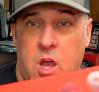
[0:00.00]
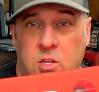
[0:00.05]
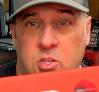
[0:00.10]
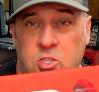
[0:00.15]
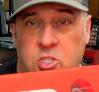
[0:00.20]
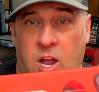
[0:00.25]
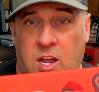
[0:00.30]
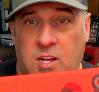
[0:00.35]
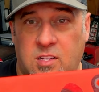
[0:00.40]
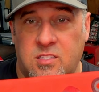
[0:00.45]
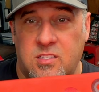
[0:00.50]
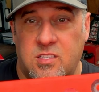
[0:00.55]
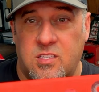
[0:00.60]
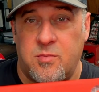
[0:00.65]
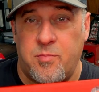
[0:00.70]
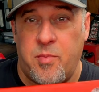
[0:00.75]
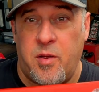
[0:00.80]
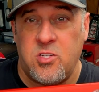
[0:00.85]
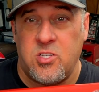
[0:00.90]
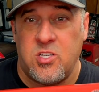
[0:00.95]
Shocks and
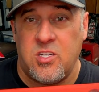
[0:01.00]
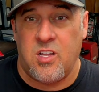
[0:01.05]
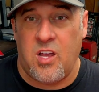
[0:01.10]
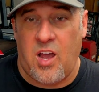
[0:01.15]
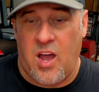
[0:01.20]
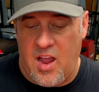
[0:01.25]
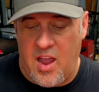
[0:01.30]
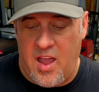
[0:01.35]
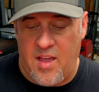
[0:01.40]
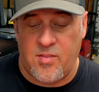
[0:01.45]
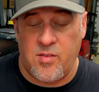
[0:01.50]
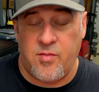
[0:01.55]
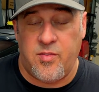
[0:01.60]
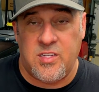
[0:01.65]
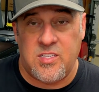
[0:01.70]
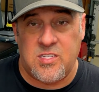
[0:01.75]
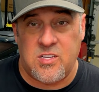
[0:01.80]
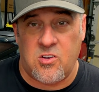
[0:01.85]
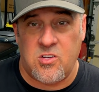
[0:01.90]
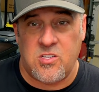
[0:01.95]
Suspension. I have the
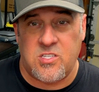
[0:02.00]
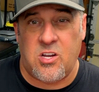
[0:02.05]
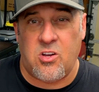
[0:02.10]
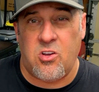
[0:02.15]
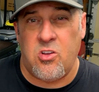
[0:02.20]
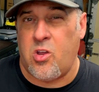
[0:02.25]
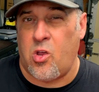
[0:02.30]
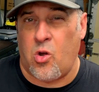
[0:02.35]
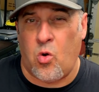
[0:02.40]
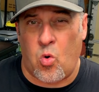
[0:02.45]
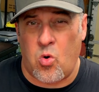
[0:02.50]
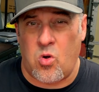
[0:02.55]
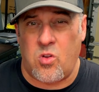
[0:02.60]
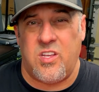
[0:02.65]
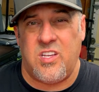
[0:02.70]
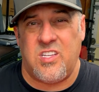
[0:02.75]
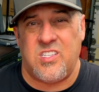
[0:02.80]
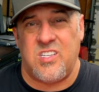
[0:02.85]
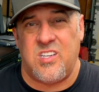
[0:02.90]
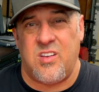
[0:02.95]
V-Series here. You can order
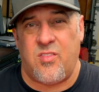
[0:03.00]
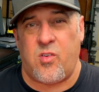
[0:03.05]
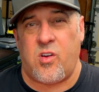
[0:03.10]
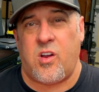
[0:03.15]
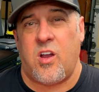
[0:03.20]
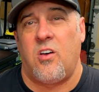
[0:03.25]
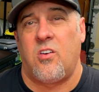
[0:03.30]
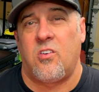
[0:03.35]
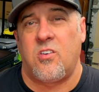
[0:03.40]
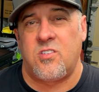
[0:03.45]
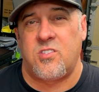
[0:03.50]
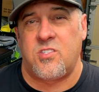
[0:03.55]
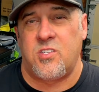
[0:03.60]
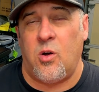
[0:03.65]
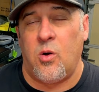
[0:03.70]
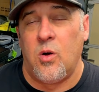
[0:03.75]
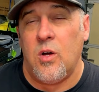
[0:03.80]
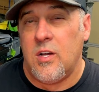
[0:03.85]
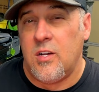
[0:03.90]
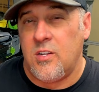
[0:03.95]
these in different colors,
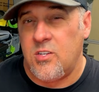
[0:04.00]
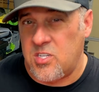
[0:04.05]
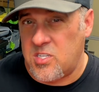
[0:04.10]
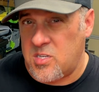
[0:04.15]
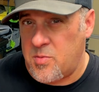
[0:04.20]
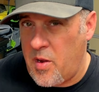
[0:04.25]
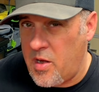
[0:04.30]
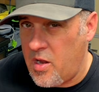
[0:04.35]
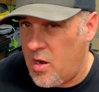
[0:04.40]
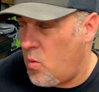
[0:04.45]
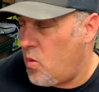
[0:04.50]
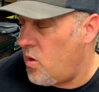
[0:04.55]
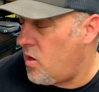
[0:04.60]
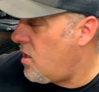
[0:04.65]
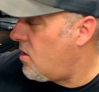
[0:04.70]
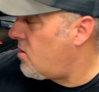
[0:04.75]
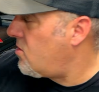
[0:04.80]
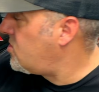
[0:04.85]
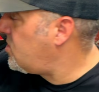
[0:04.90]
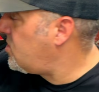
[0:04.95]
so just depending on what color